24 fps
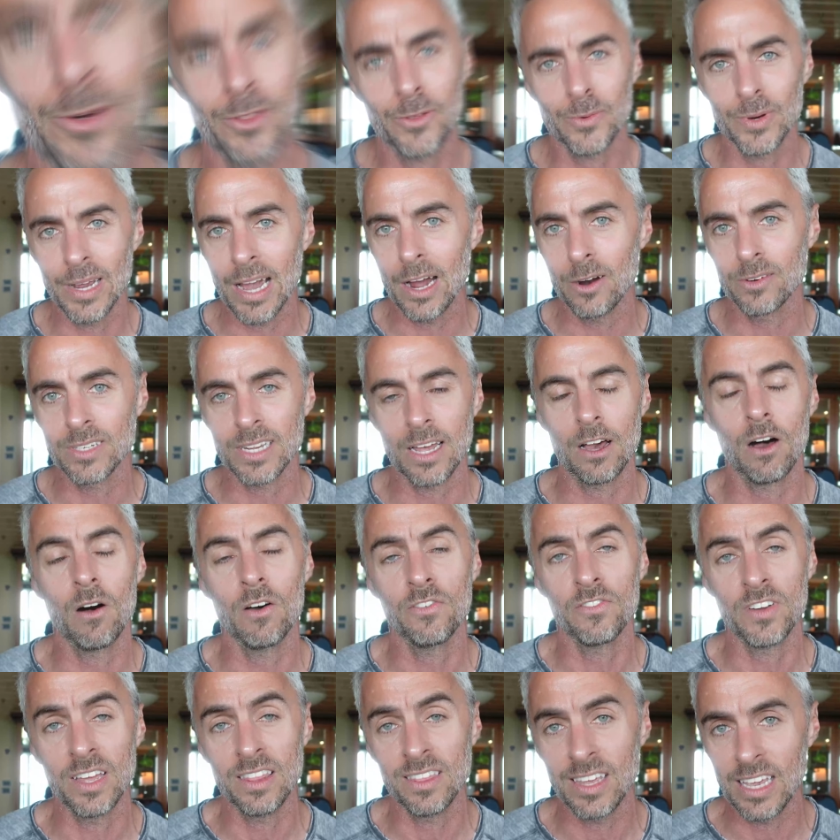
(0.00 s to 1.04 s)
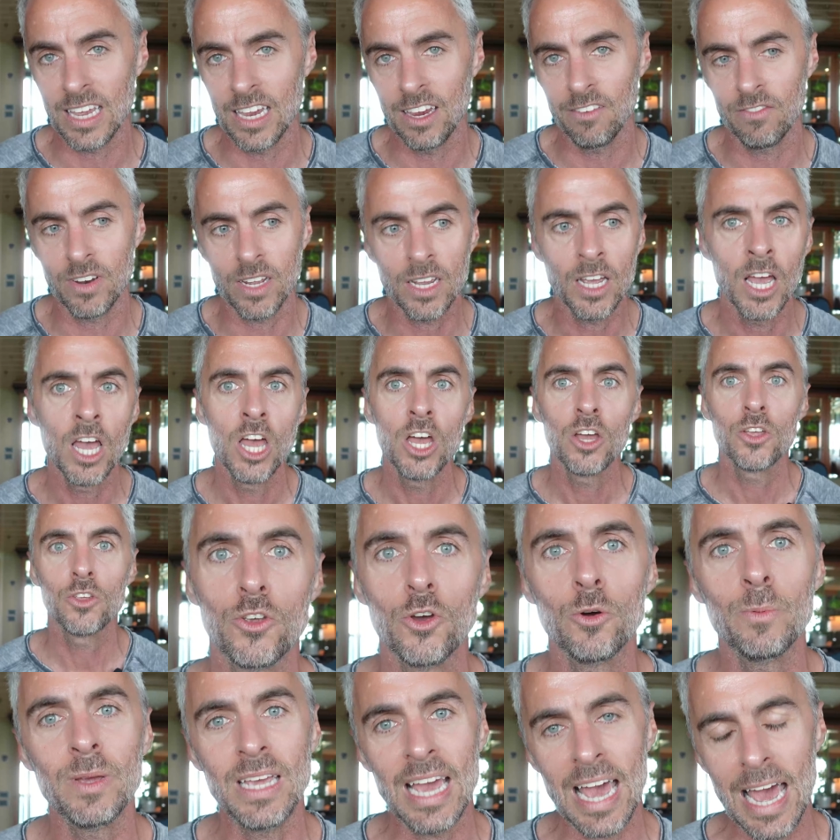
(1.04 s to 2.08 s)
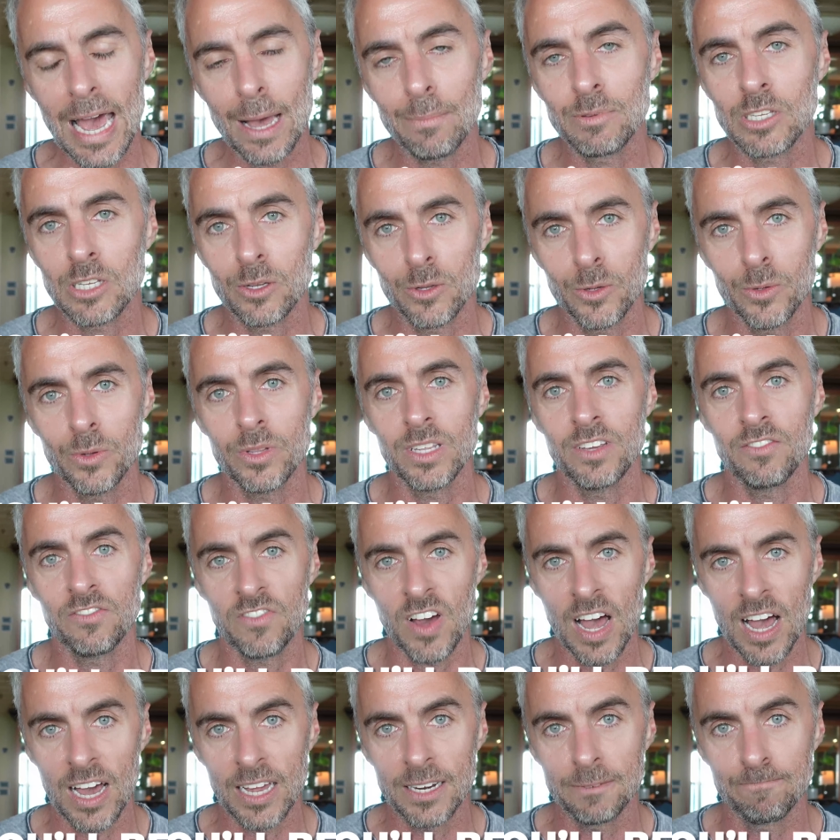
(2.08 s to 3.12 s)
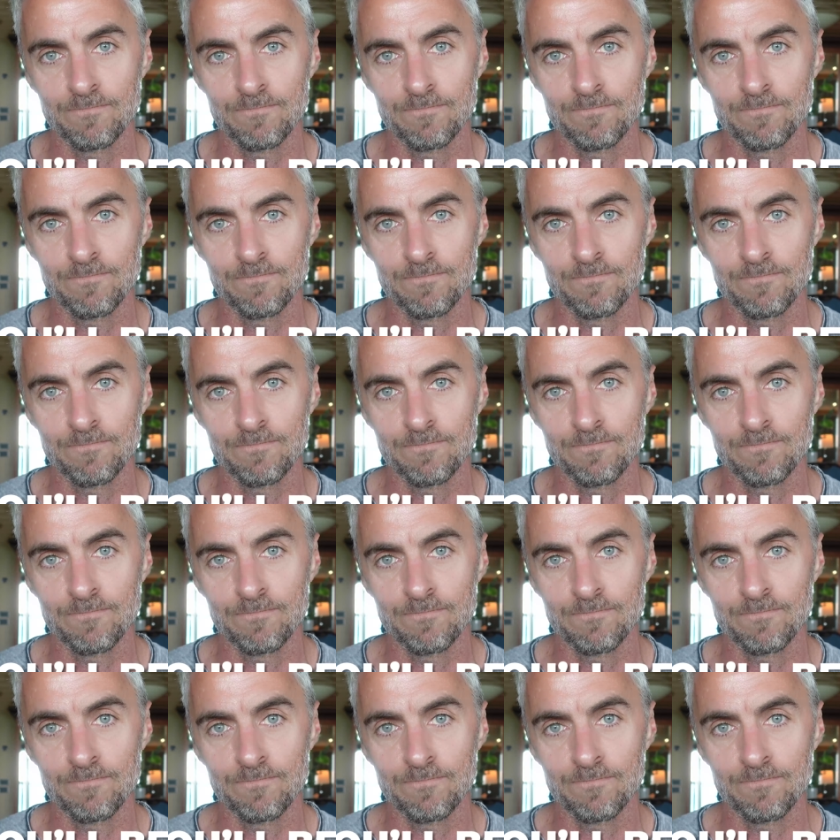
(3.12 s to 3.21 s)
to 3 hours off in the evening, you'll be absolutely fine.